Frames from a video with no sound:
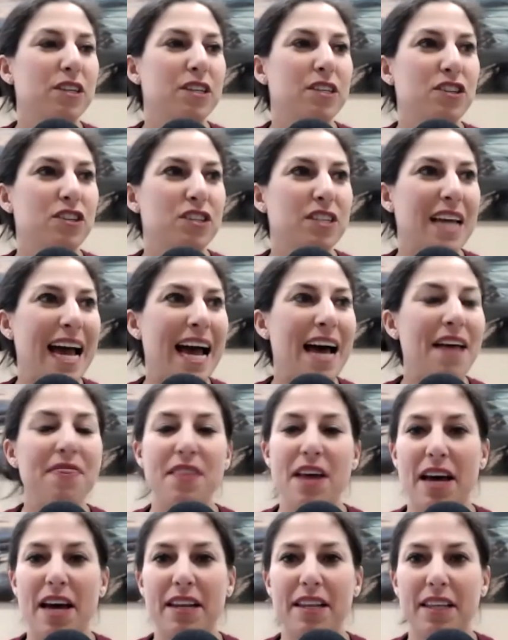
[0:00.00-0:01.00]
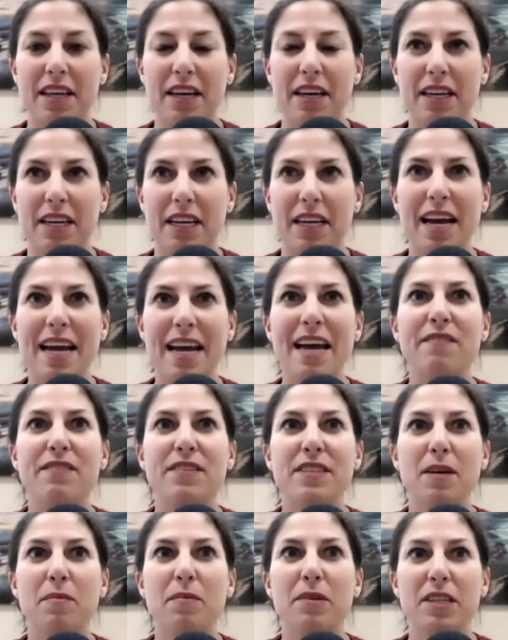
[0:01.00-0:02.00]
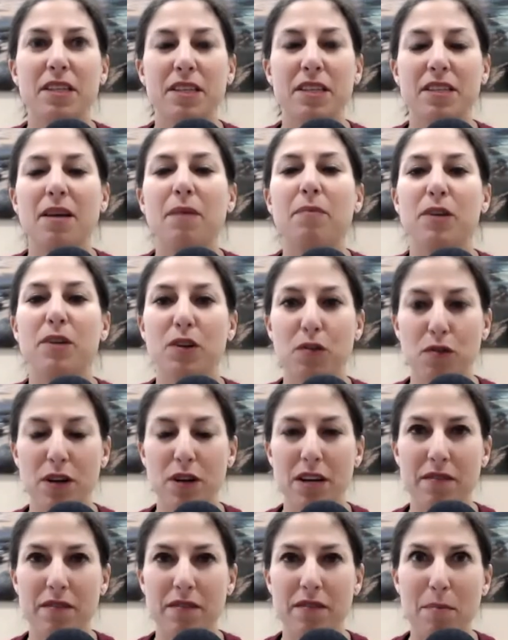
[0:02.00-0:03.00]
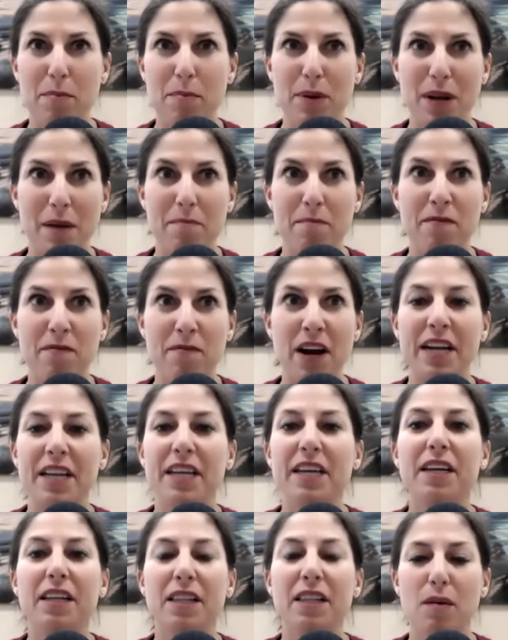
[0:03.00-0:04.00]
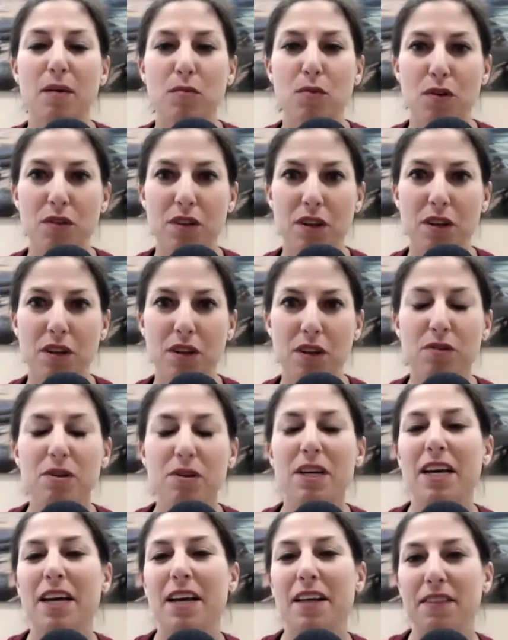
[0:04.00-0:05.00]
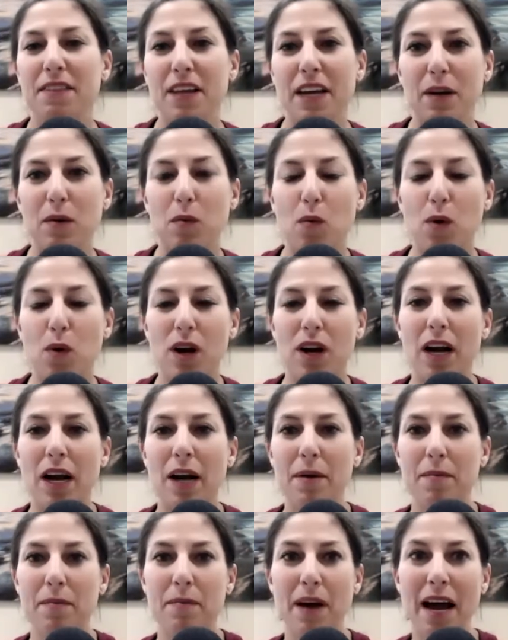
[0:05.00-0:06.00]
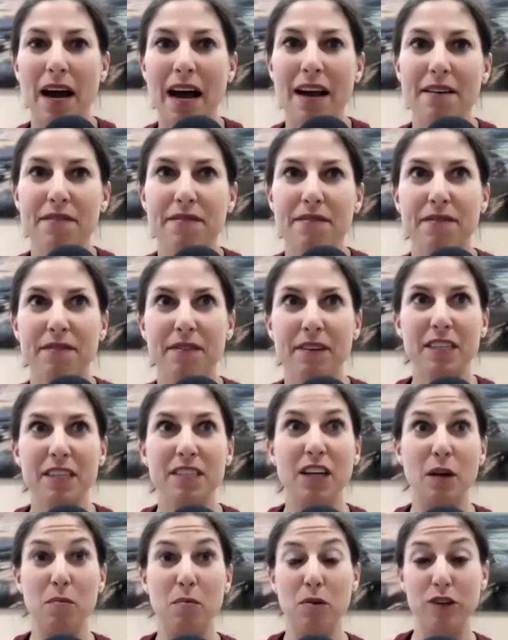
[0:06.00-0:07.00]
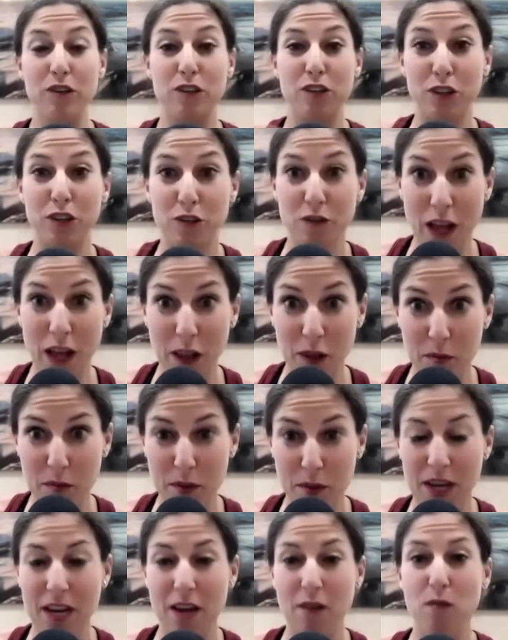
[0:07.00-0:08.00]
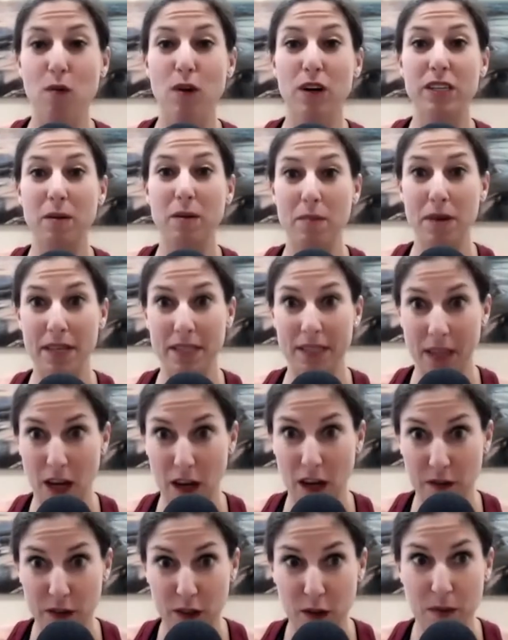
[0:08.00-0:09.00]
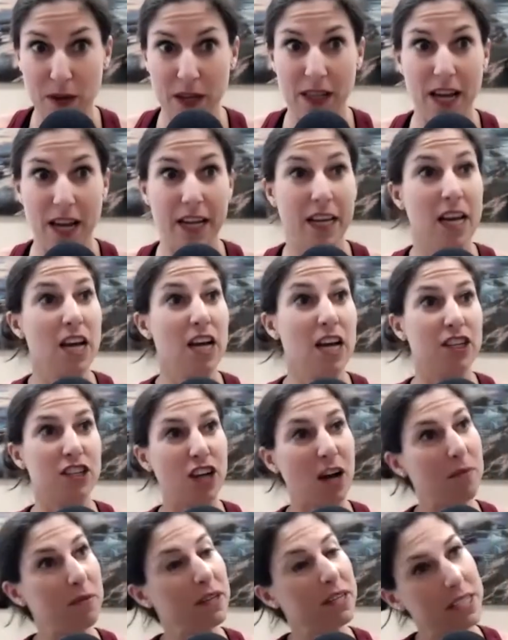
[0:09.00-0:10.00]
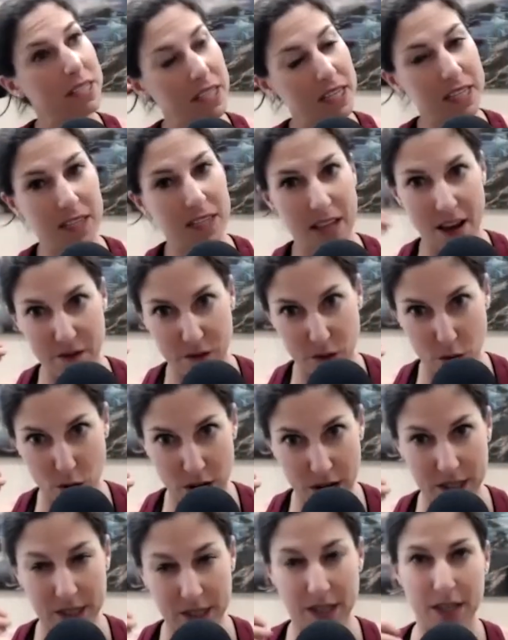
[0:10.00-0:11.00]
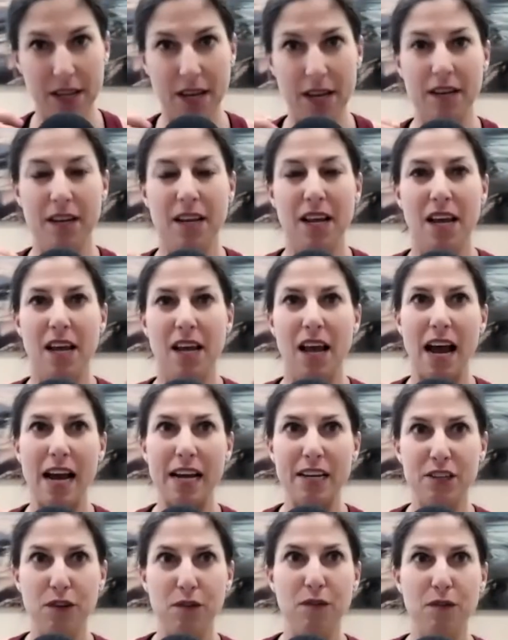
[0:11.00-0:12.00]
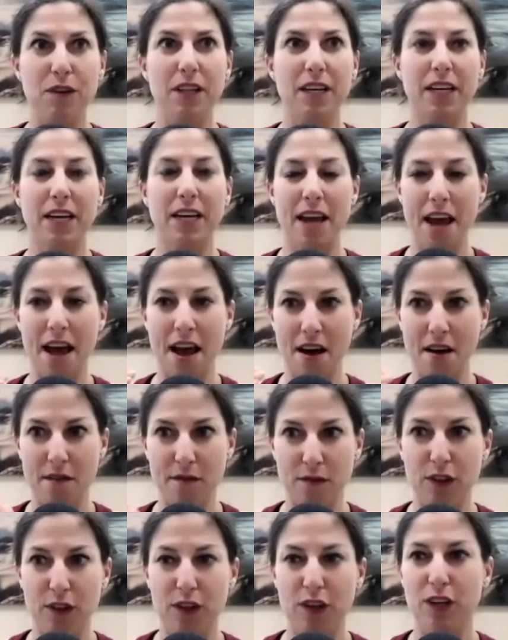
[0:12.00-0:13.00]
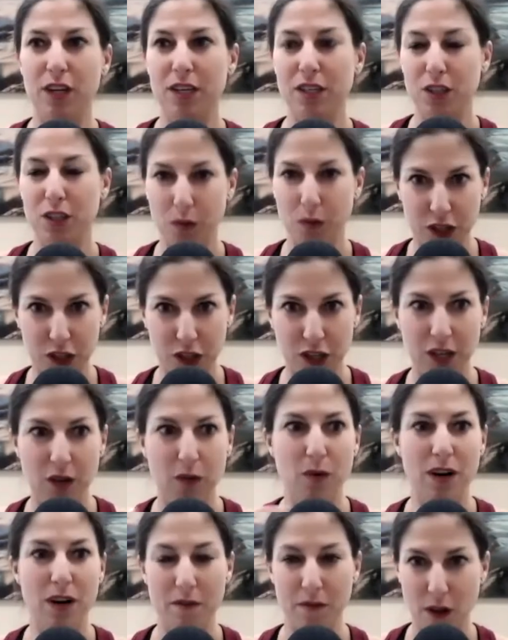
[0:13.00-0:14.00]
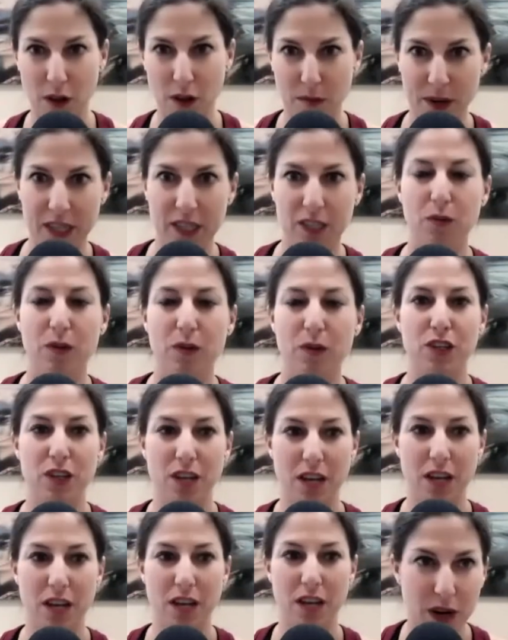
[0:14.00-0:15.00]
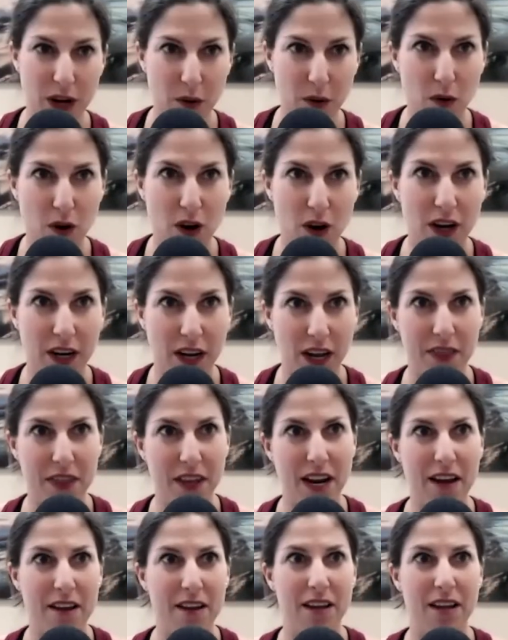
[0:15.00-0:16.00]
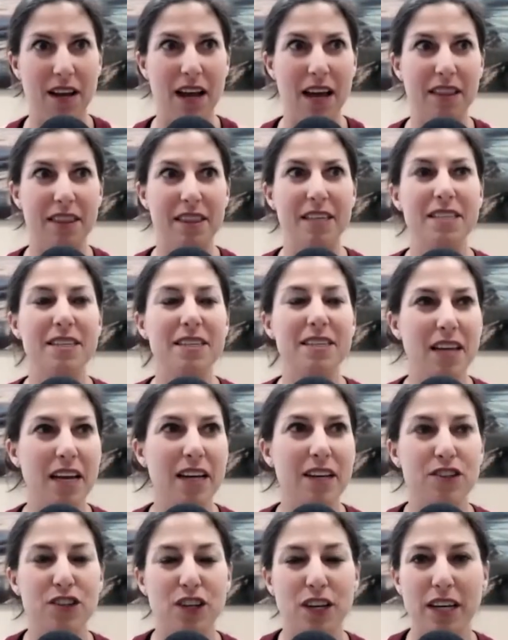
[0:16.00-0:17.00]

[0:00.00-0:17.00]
just had that like and I have some to some degree of that but I'm fighting it a lot more than you like where I'm I've done personal development and I've worked on myself to be like stop listening to that voice and then I do feel like I have really good intuition when I follow my intuition I get what I want and then I at this stage like